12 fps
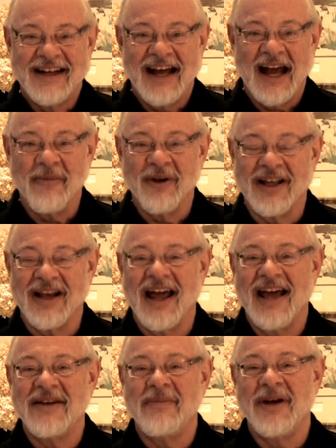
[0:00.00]
I'm really
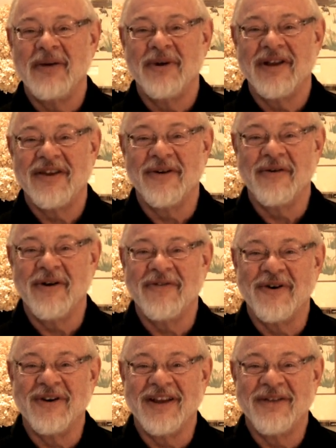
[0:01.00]
glad to be with you, if
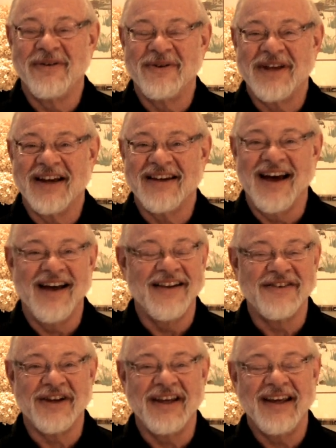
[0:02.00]
only through
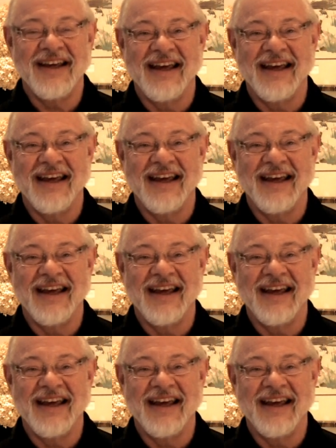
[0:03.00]
technology,